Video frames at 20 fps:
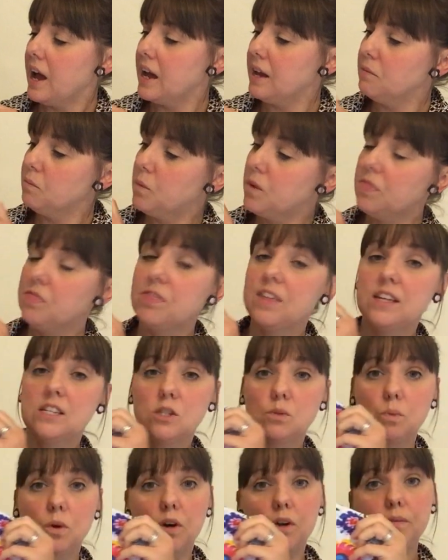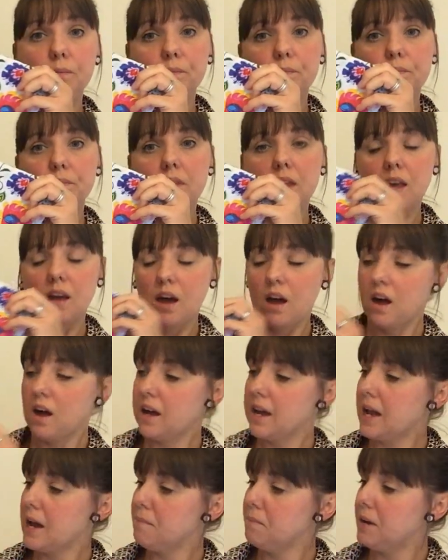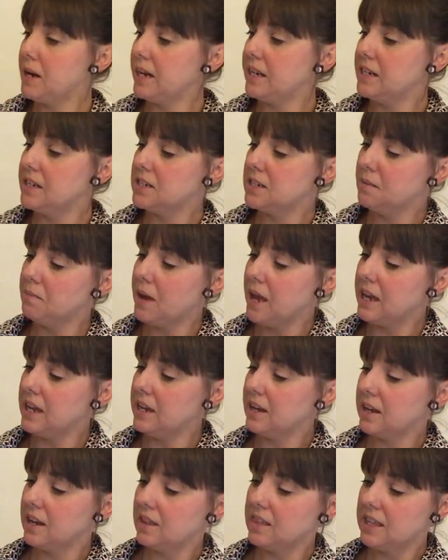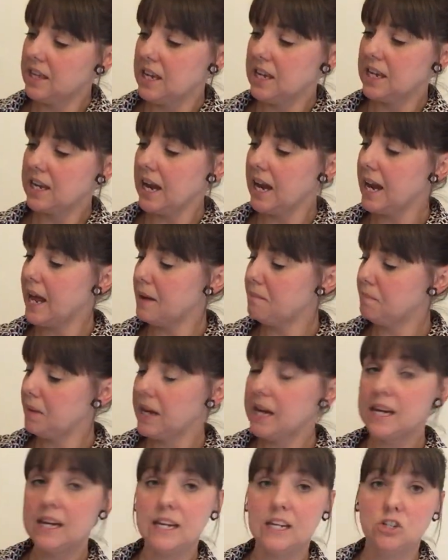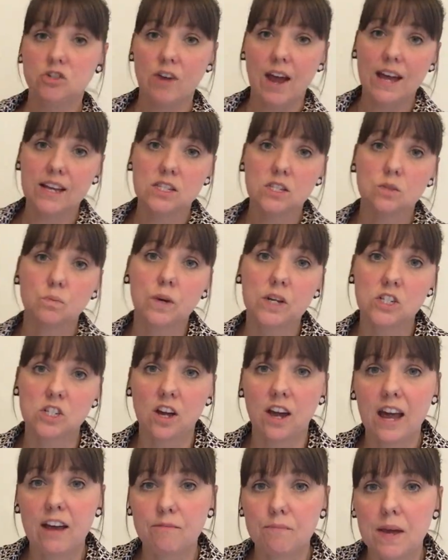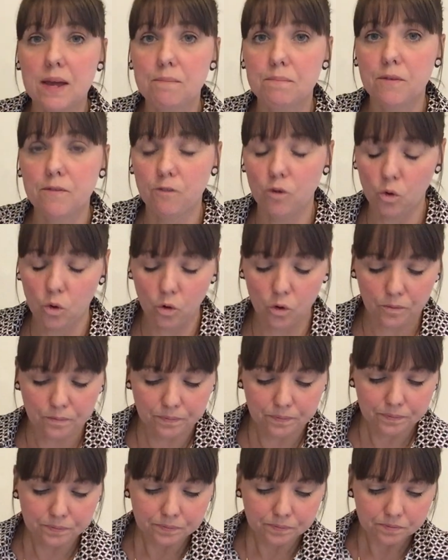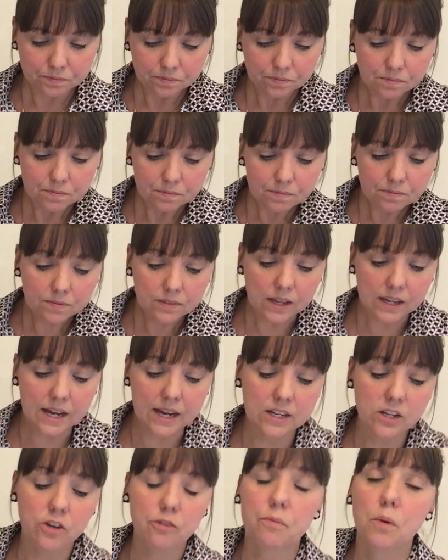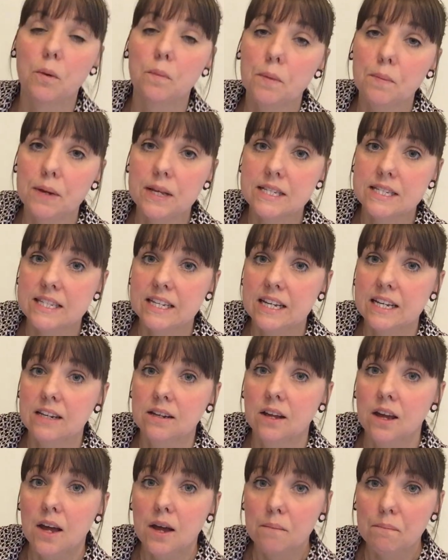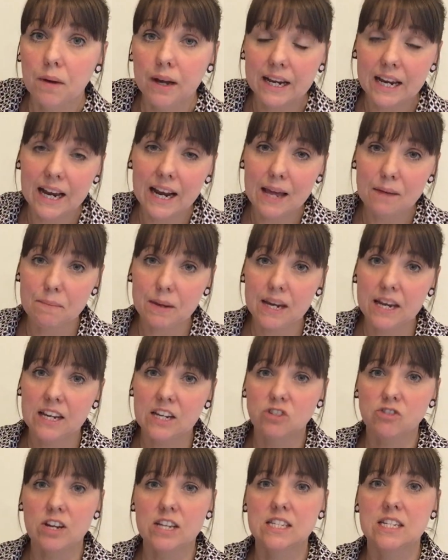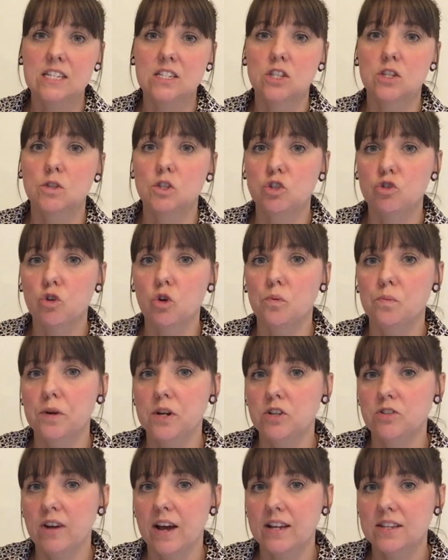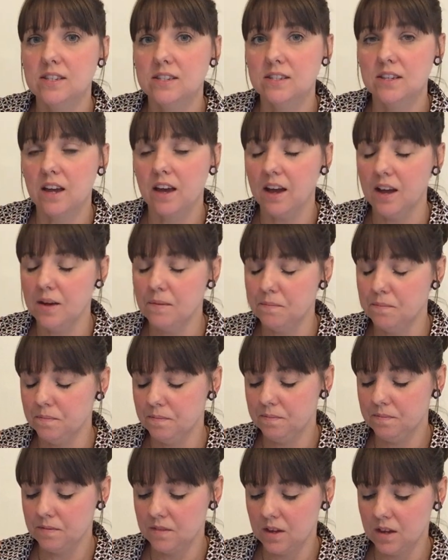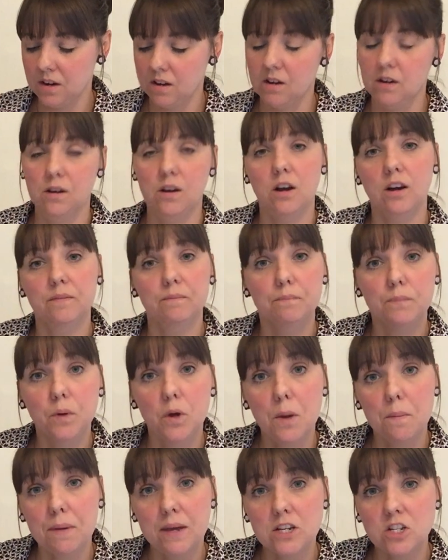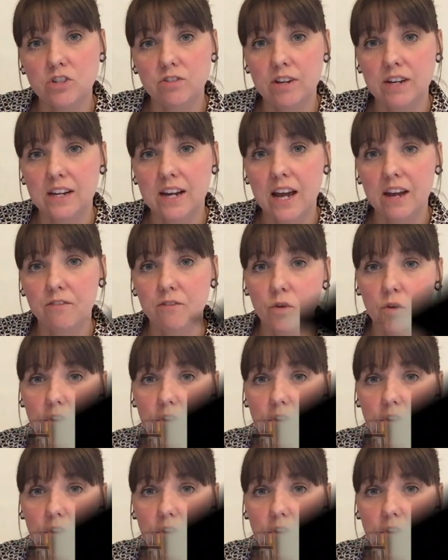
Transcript: And with this one, I am planning to make the Colette Peony dress, which I have made before, and you've probably seen my Colette Peony dress. It's the strawberry dress, and I'll put a picture in now